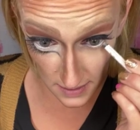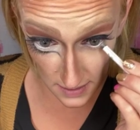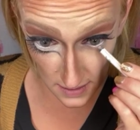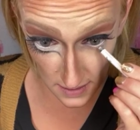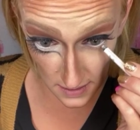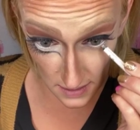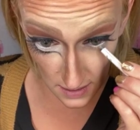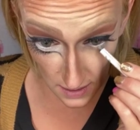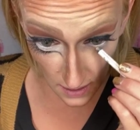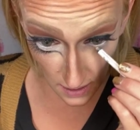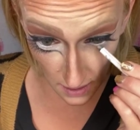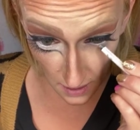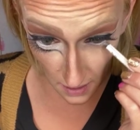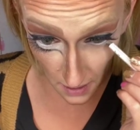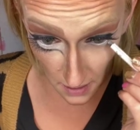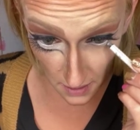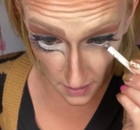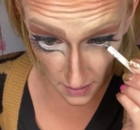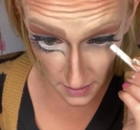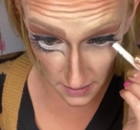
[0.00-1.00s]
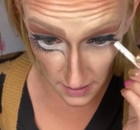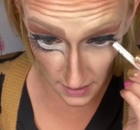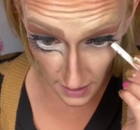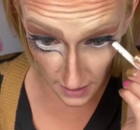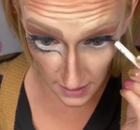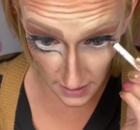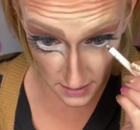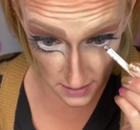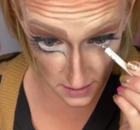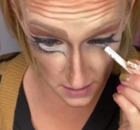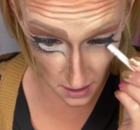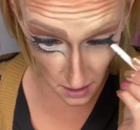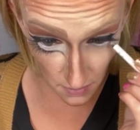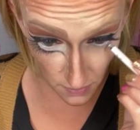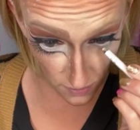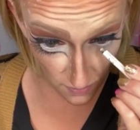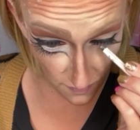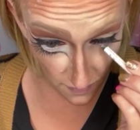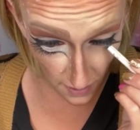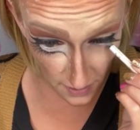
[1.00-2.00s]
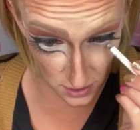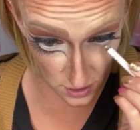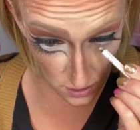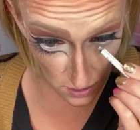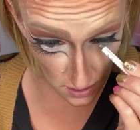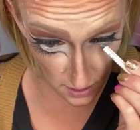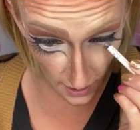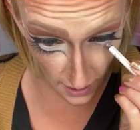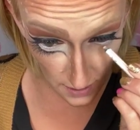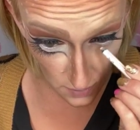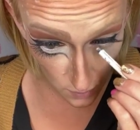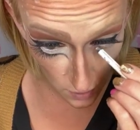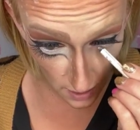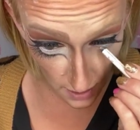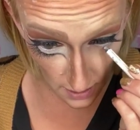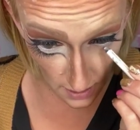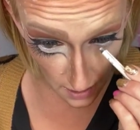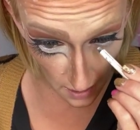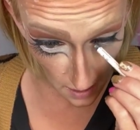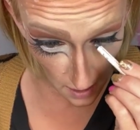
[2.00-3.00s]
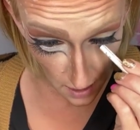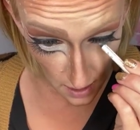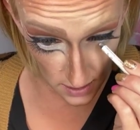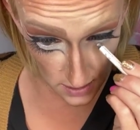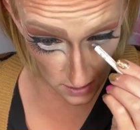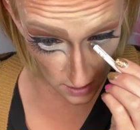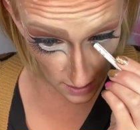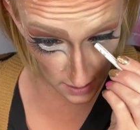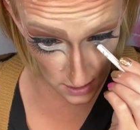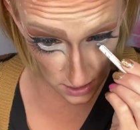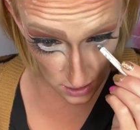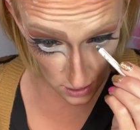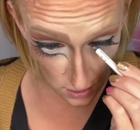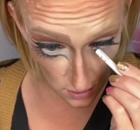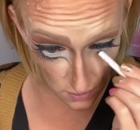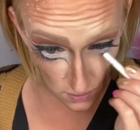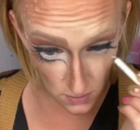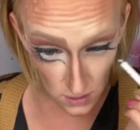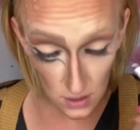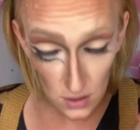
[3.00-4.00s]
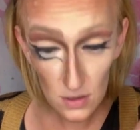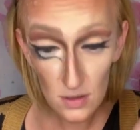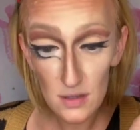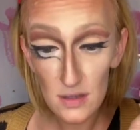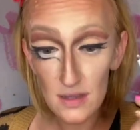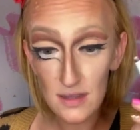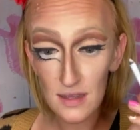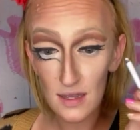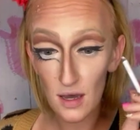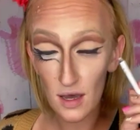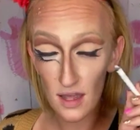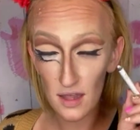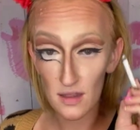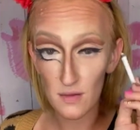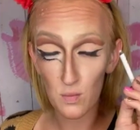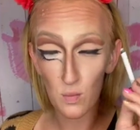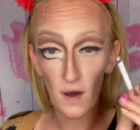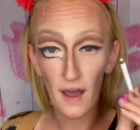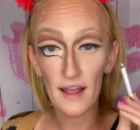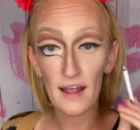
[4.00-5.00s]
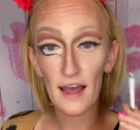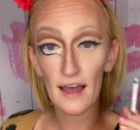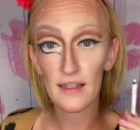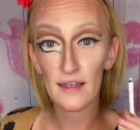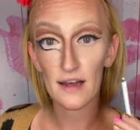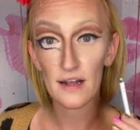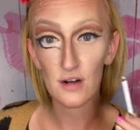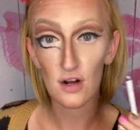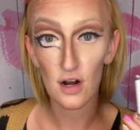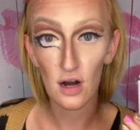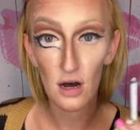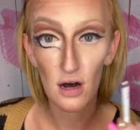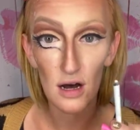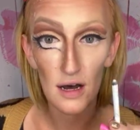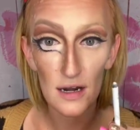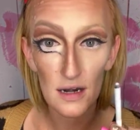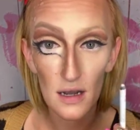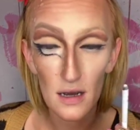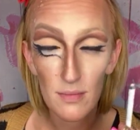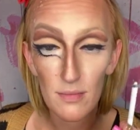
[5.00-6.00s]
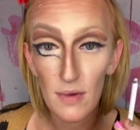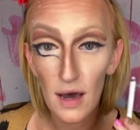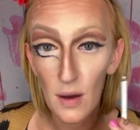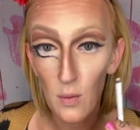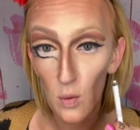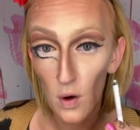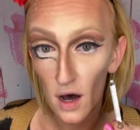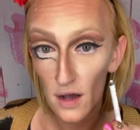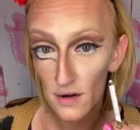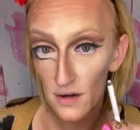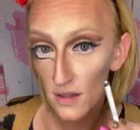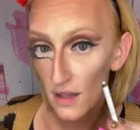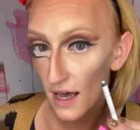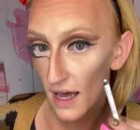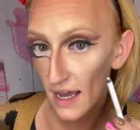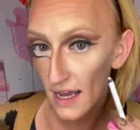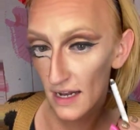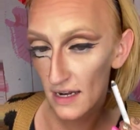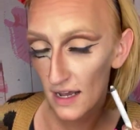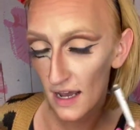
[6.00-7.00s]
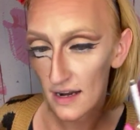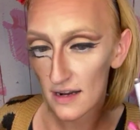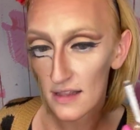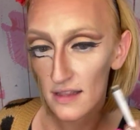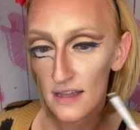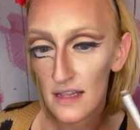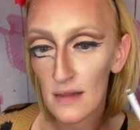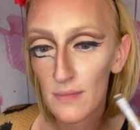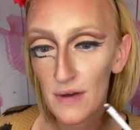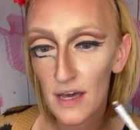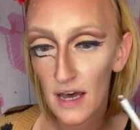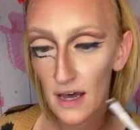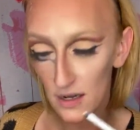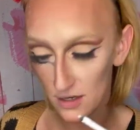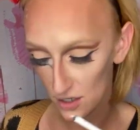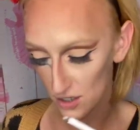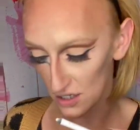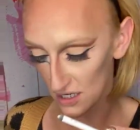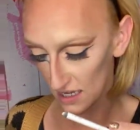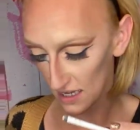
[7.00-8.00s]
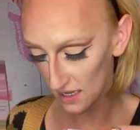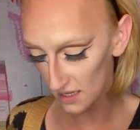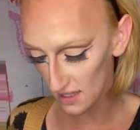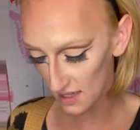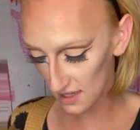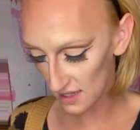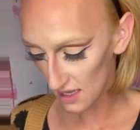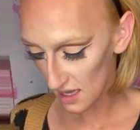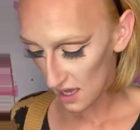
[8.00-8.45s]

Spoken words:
is the NYX Professional Line one. So I do the white eyeliner on my waterline and a little bit underneath,